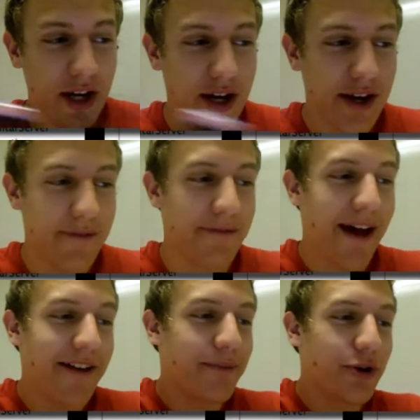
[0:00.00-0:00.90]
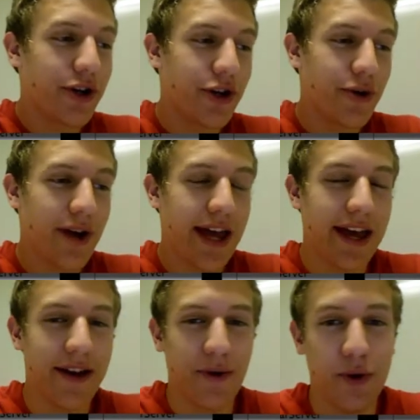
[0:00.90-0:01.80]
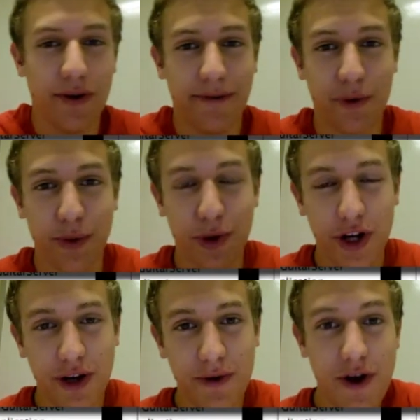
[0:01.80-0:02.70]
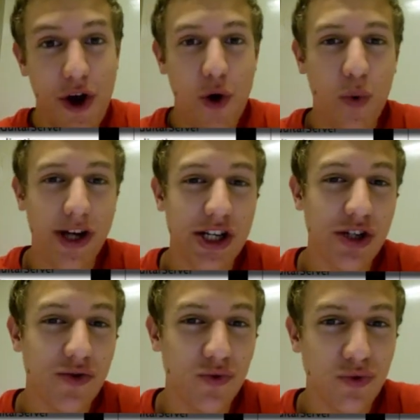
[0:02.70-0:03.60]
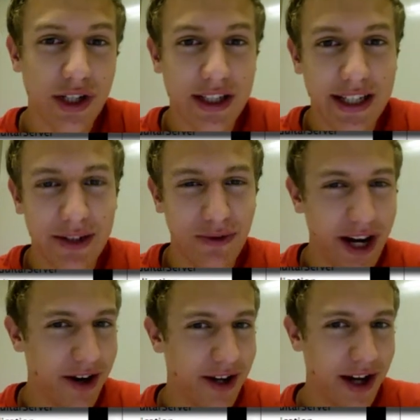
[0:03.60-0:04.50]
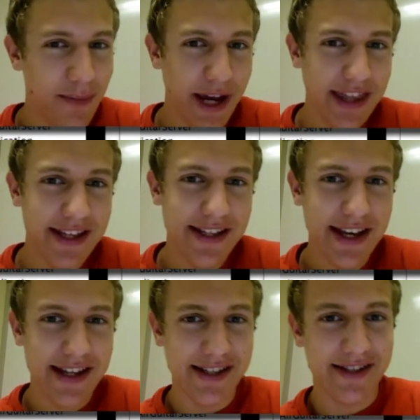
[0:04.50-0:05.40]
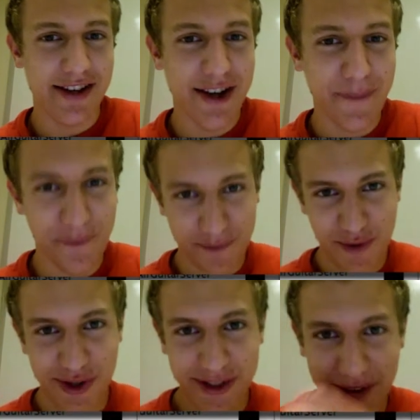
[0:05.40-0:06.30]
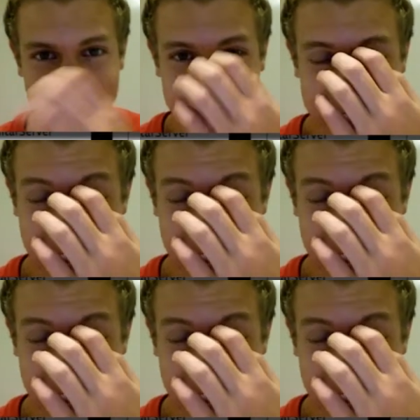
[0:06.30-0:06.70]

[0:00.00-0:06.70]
on 5.0 and or 4.0, which is really rare to come by these days. Most devices,